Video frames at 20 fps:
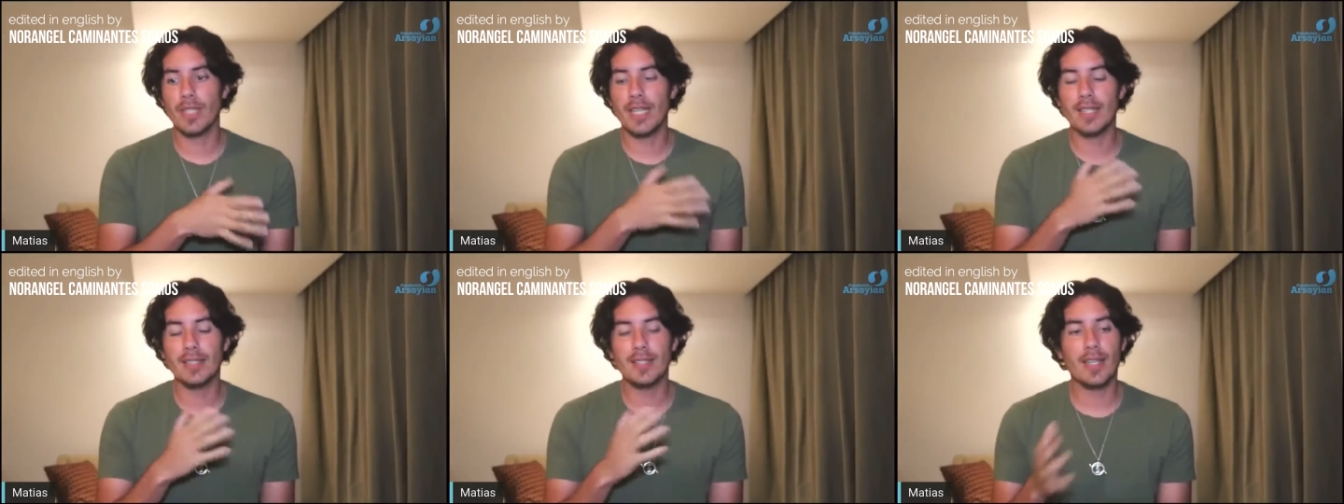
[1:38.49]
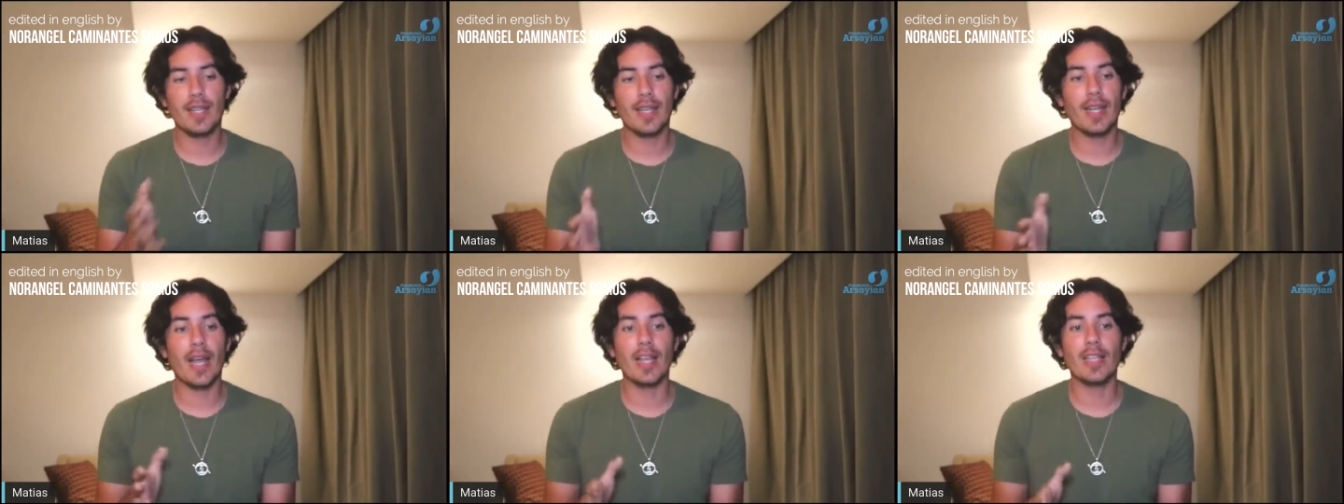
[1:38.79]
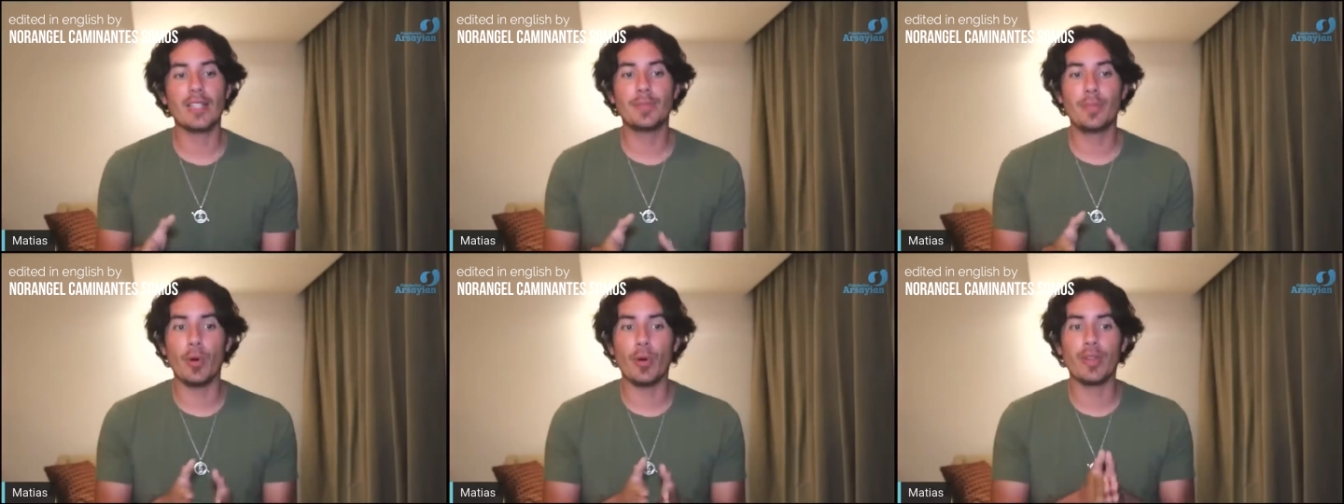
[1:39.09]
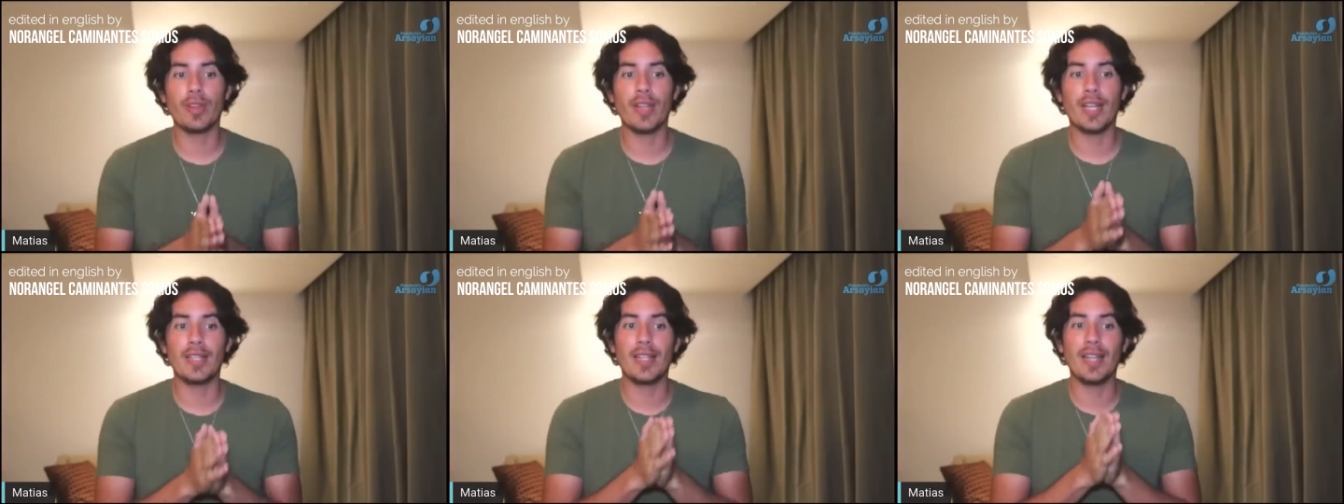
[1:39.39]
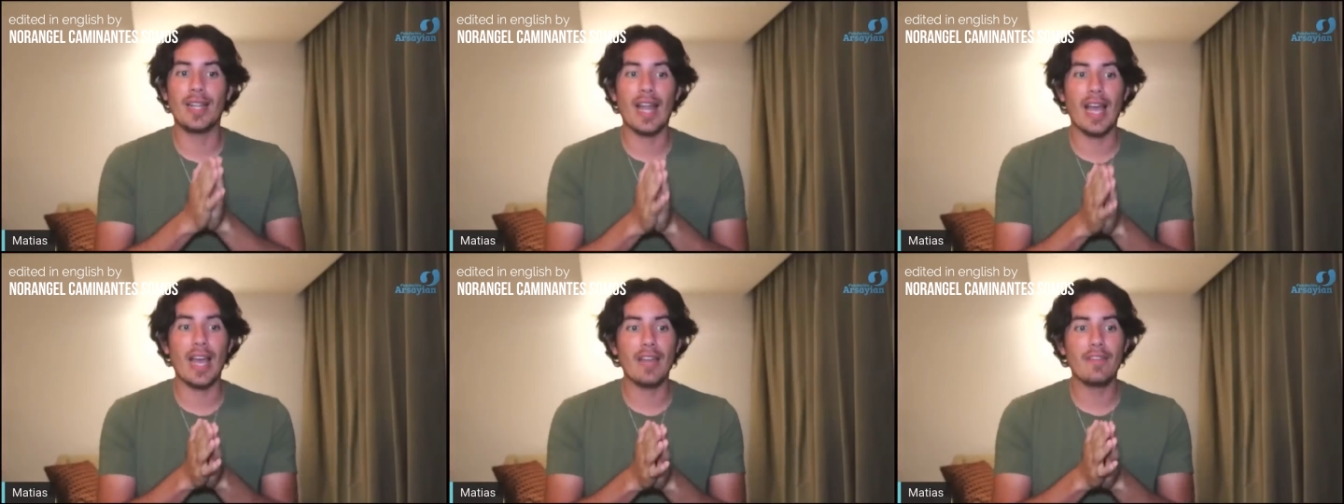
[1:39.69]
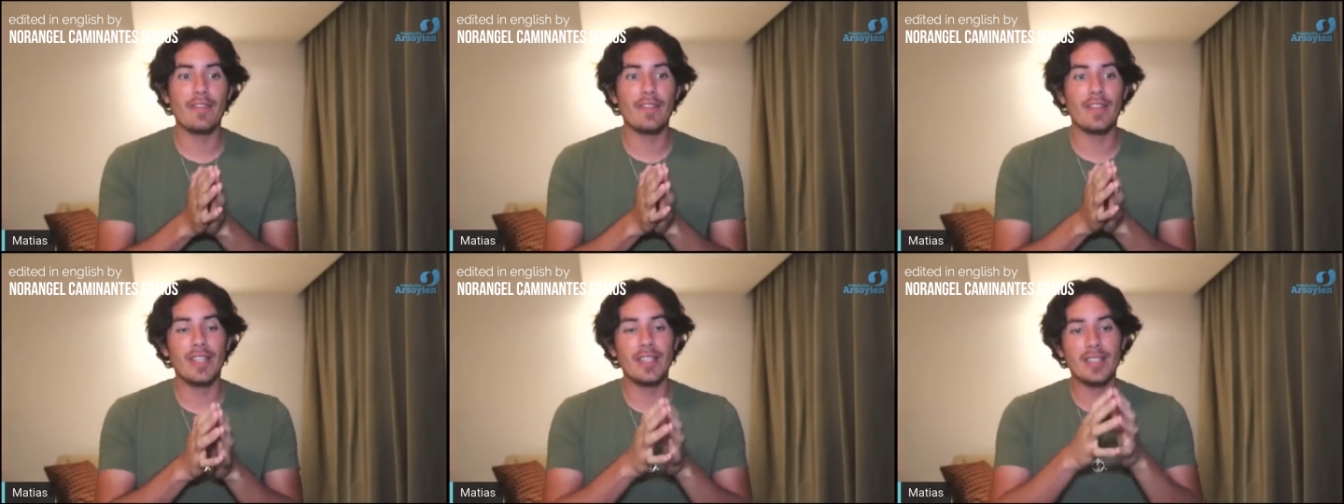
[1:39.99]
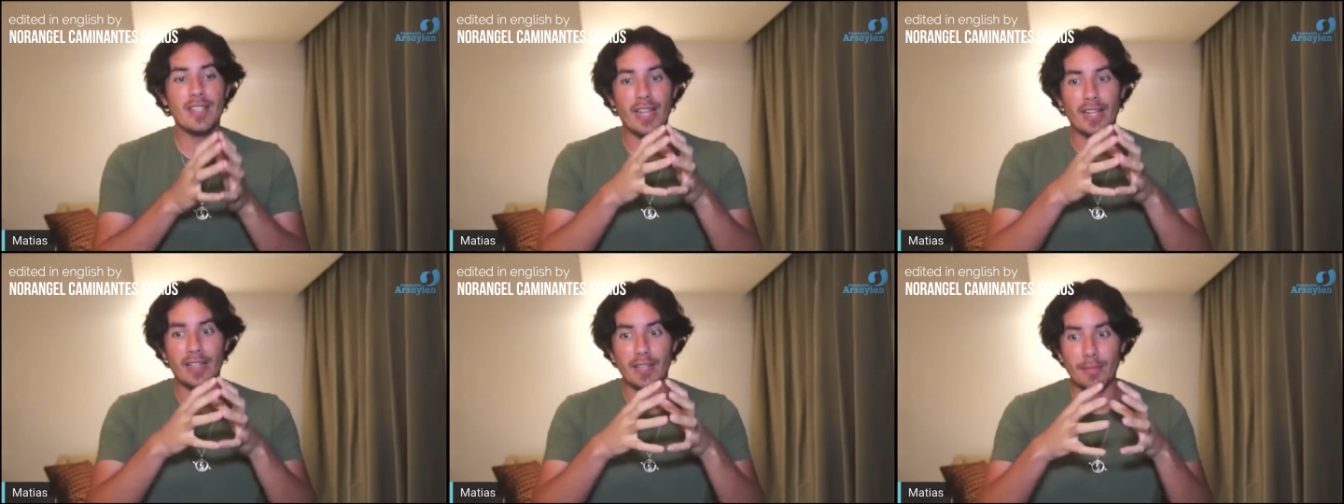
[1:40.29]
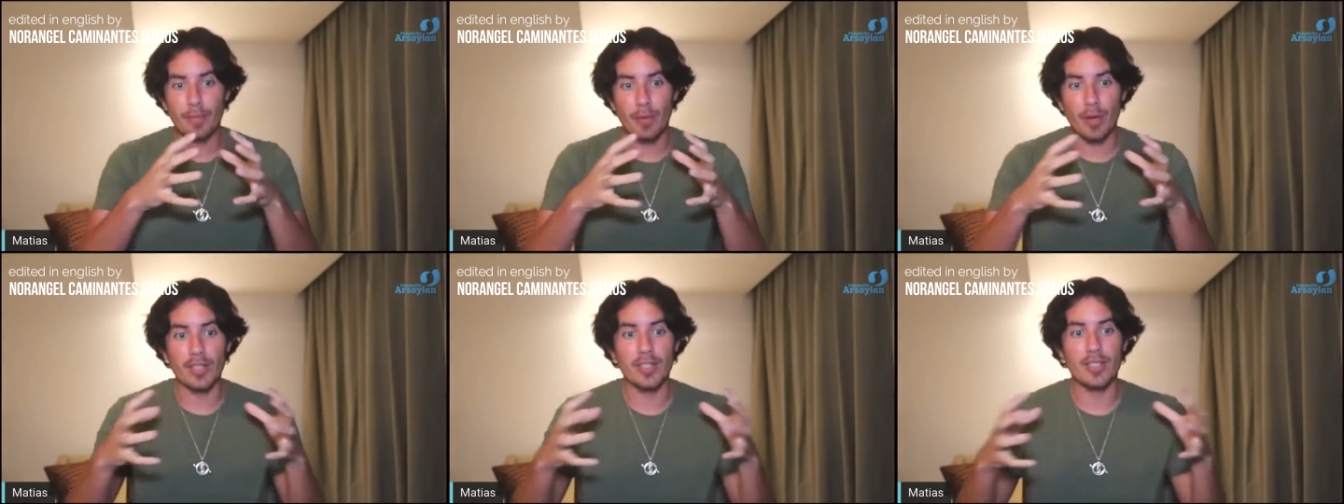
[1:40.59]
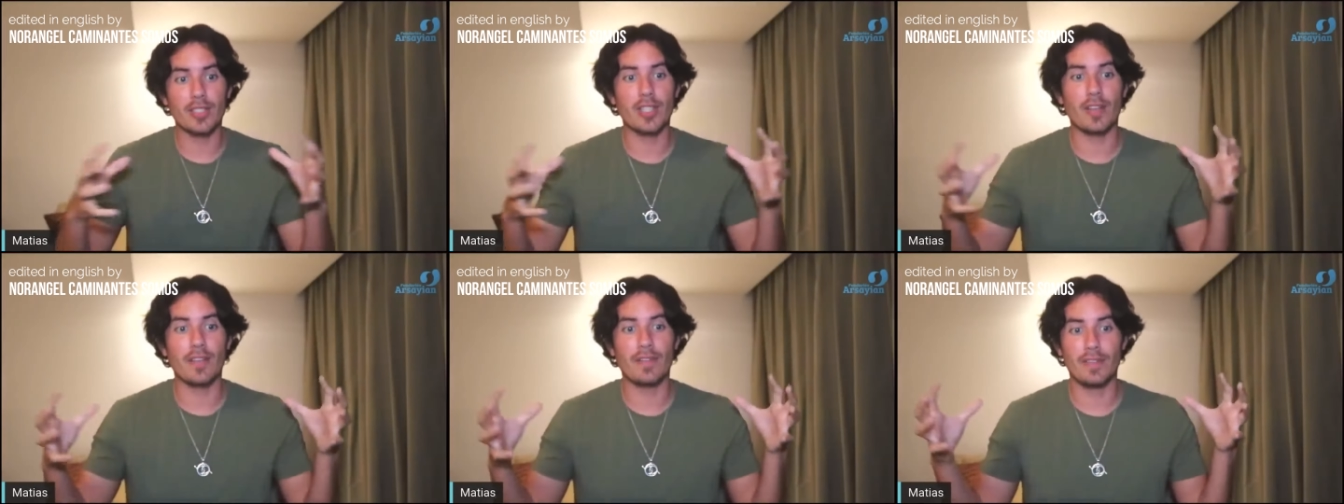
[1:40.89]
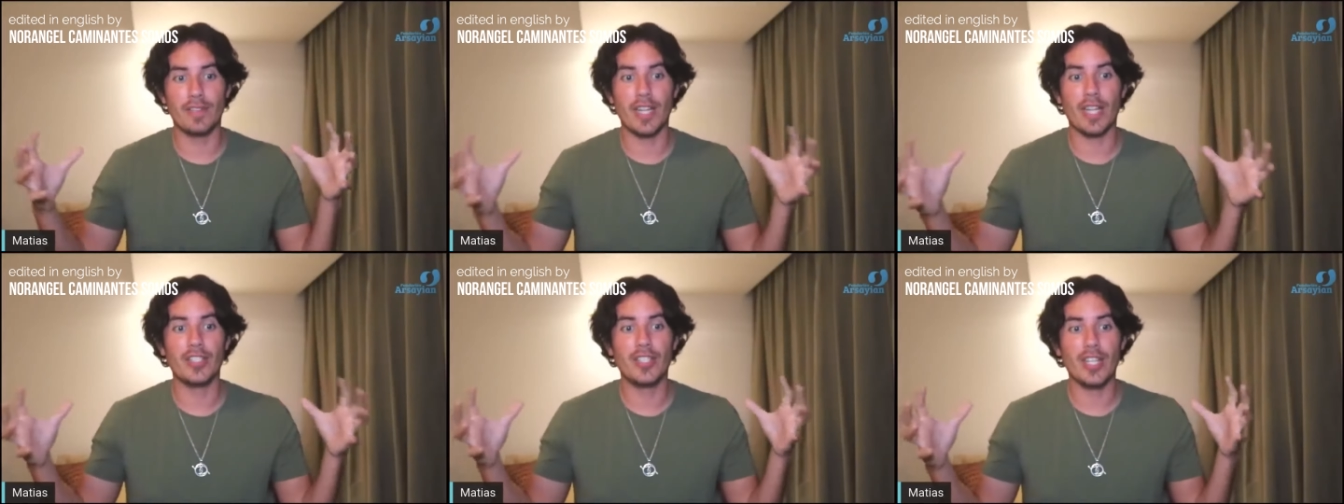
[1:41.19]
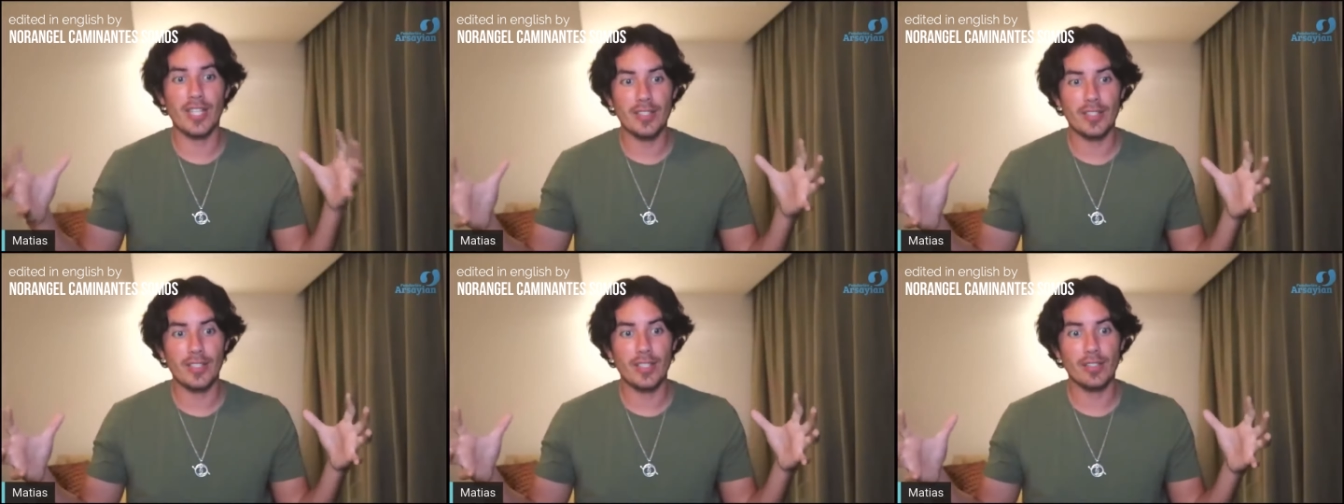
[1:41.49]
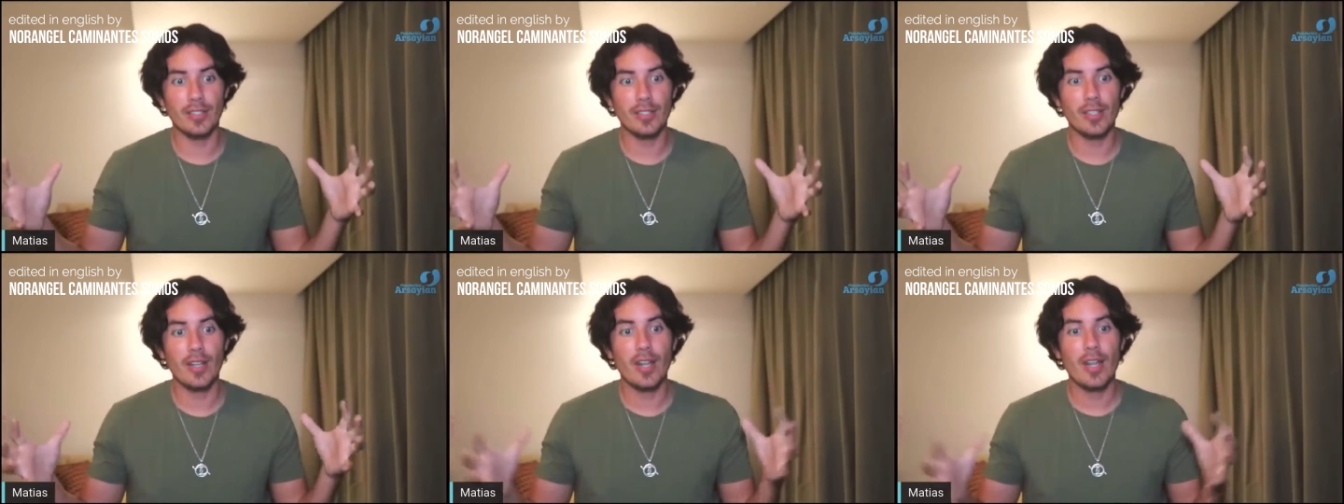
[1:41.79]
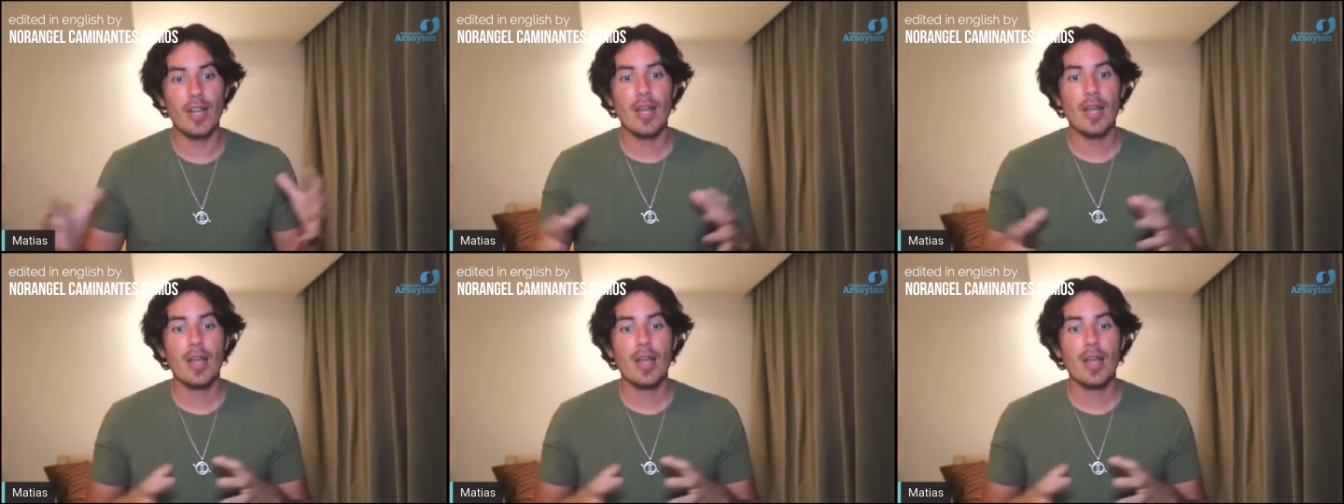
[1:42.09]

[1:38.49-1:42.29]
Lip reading: yesterday I spoke that life is like the process of digestion,